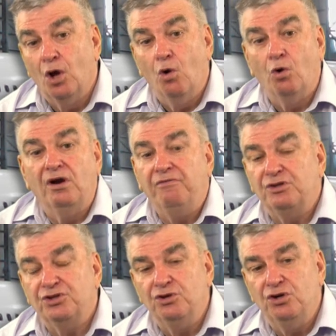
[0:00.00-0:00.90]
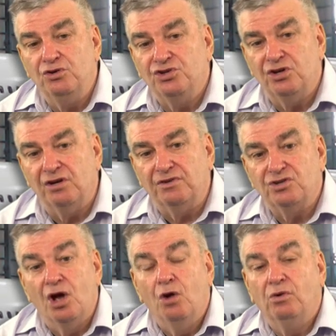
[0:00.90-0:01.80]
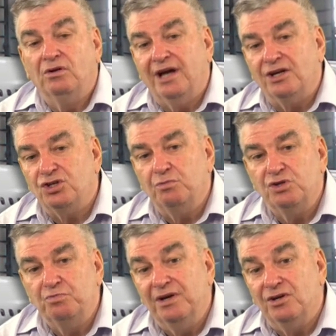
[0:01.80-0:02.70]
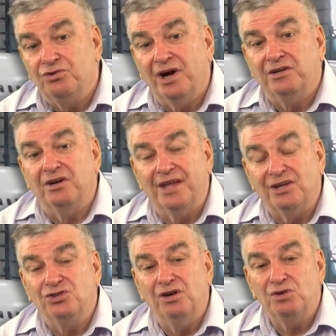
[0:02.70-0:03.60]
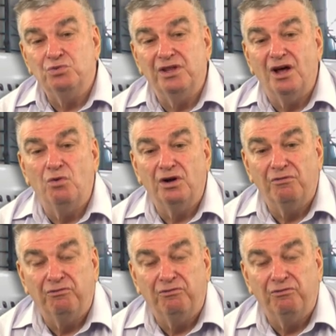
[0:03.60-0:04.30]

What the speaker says: Or if it's a new service, will customers be attracted to that service where they'll want to